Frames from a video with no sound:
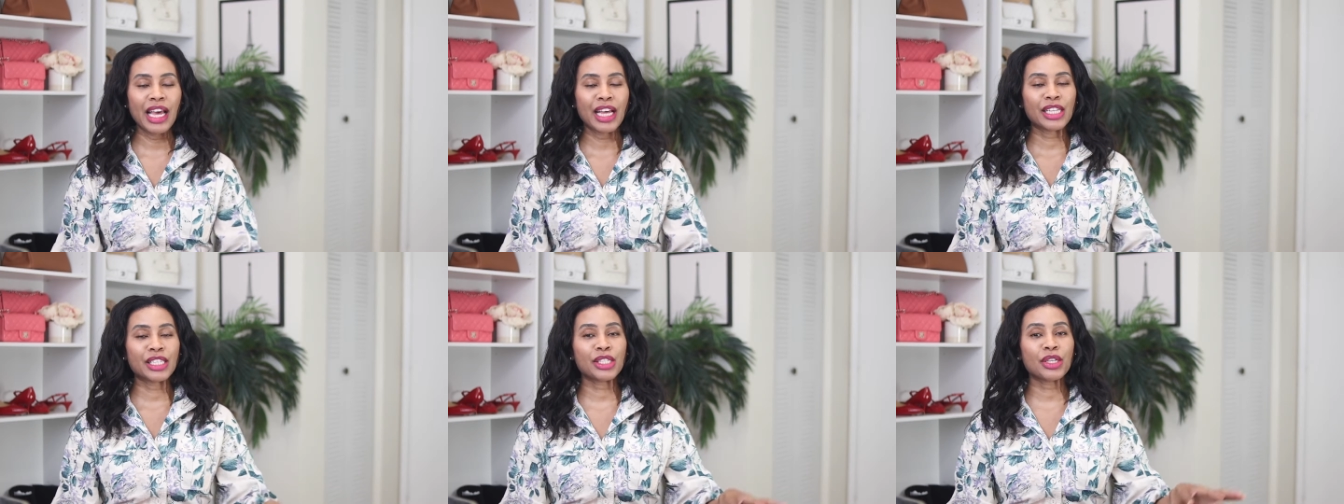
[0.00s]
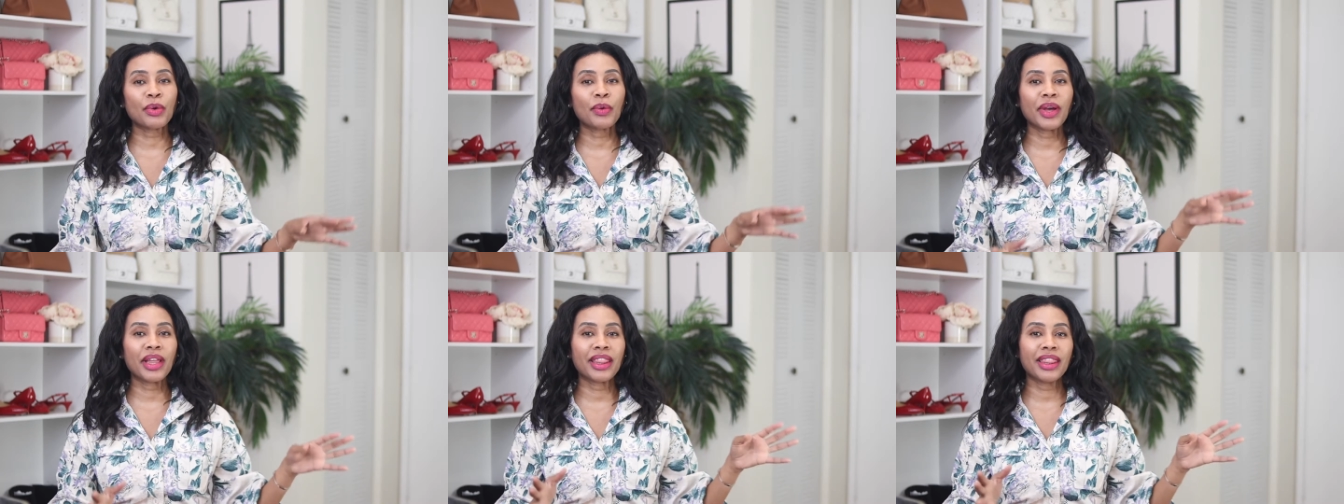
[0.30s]

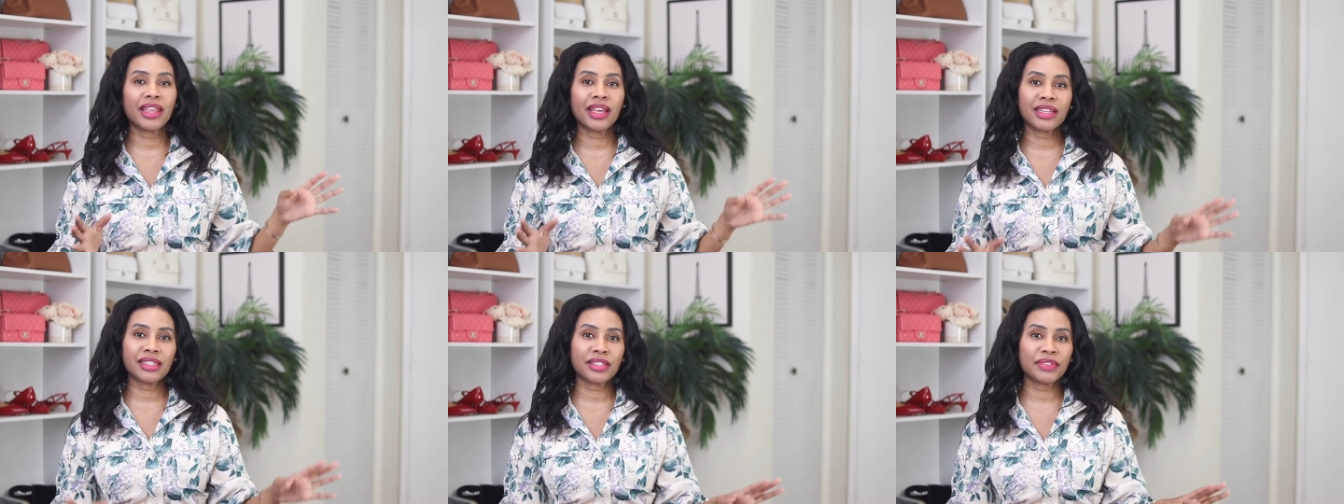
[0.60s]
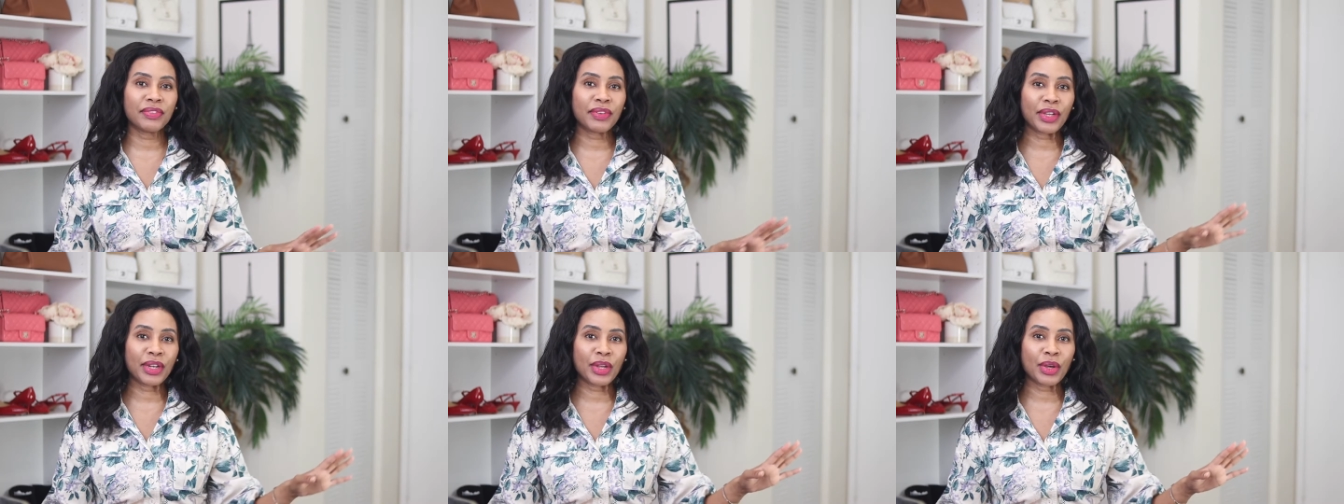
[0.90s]
So in this
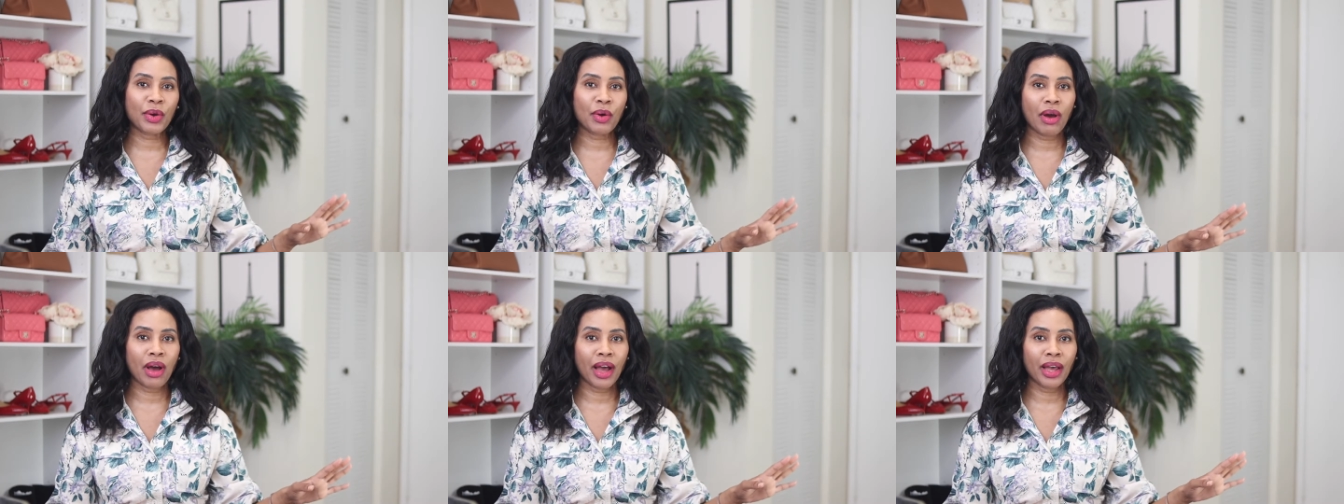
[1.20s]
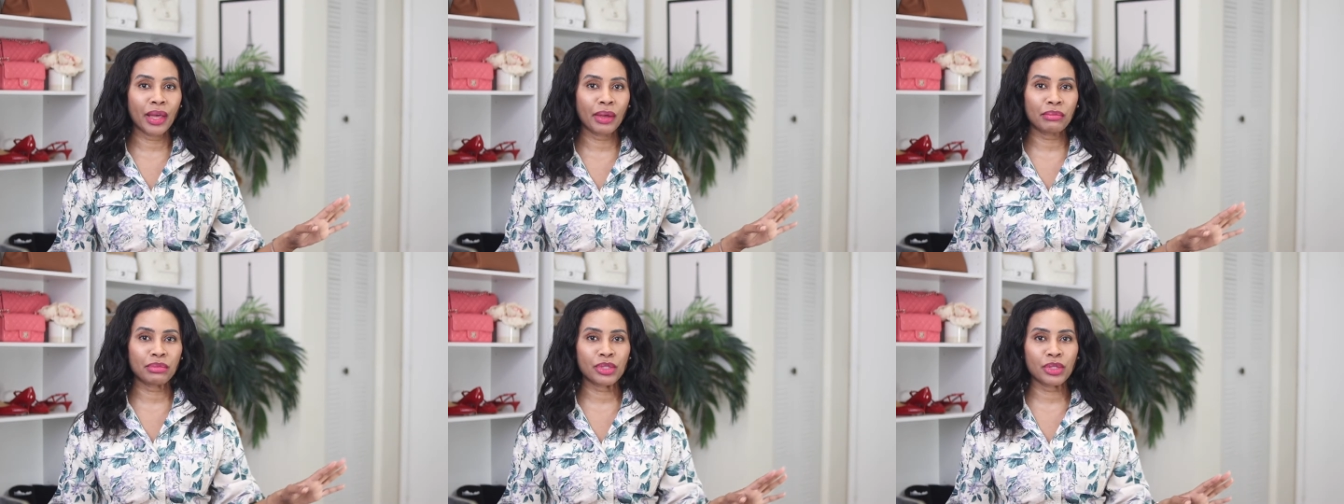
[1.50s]
video I
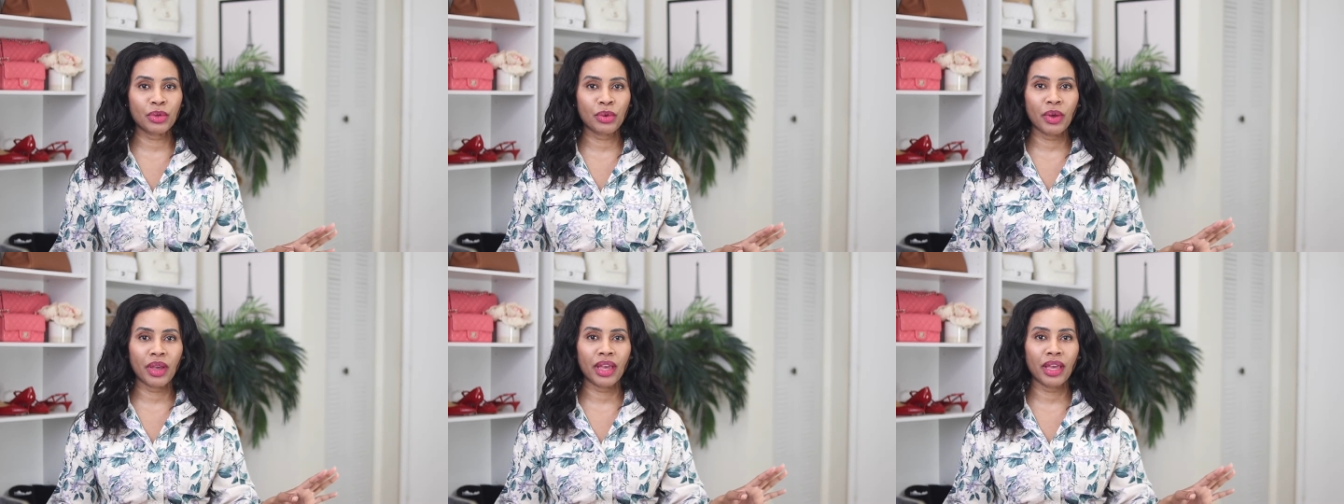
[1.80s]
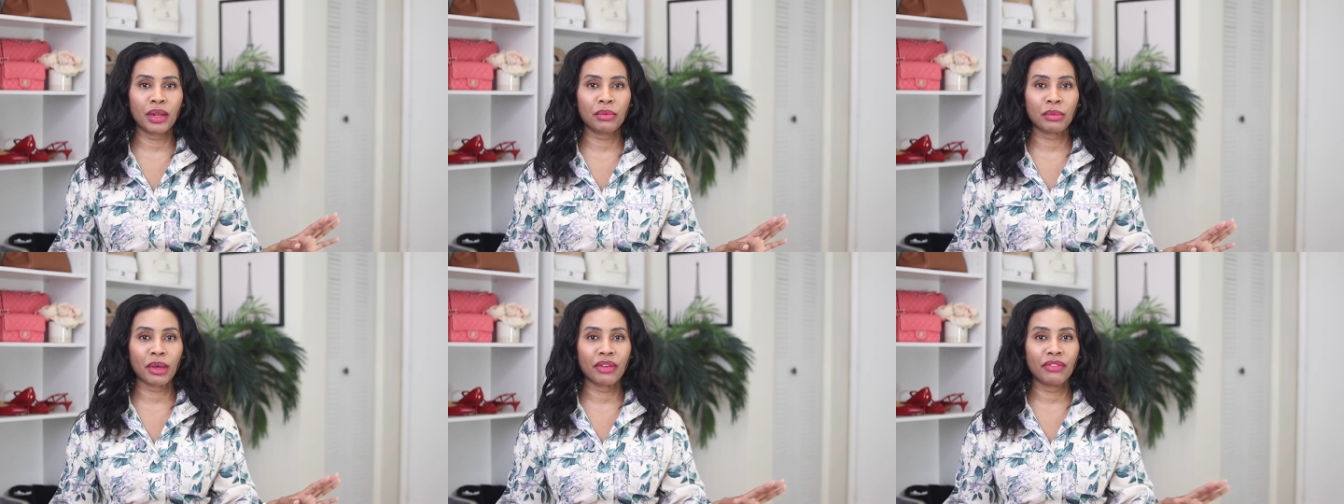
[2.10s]
am
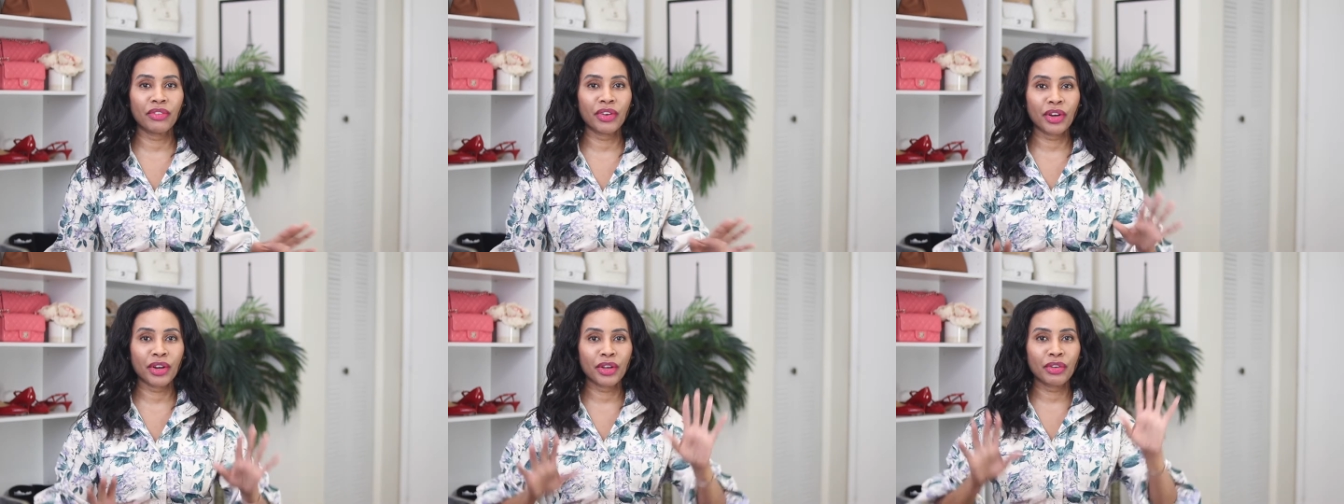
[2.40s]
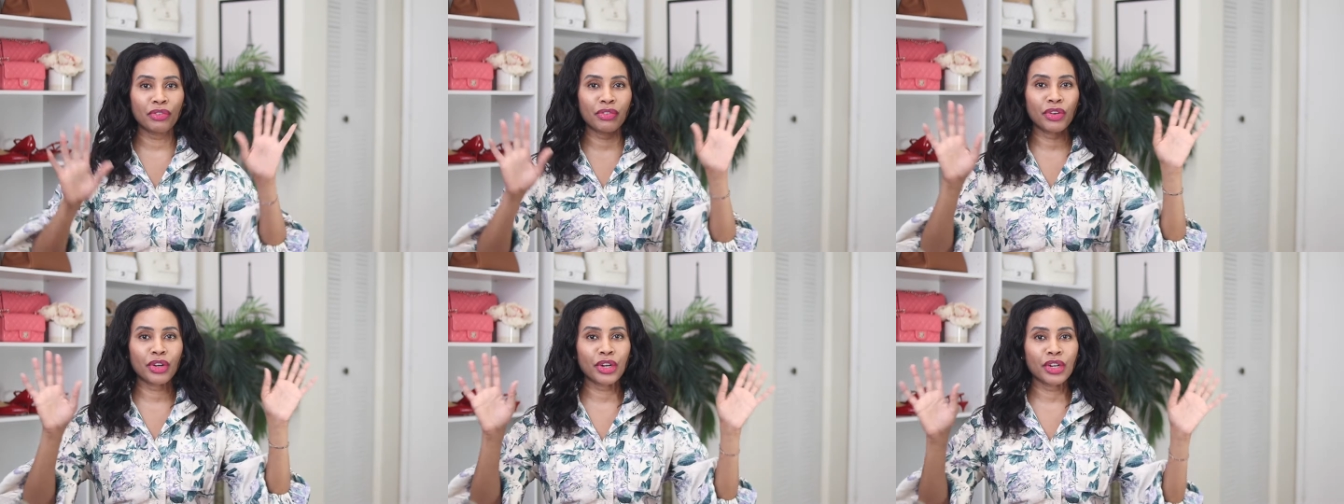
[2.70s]
doing my
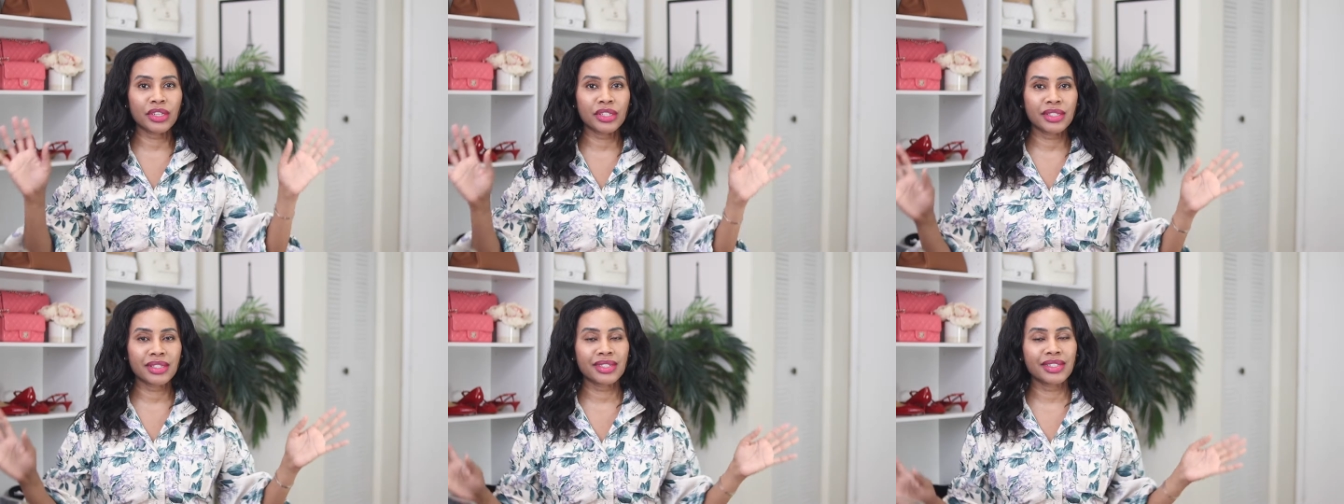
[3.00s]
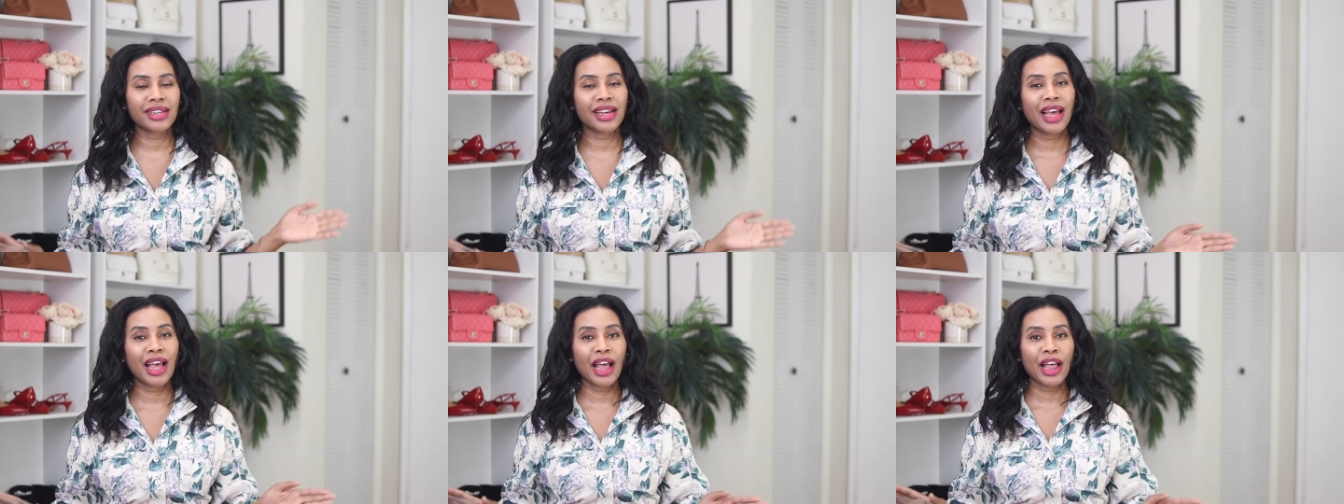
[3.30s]
very first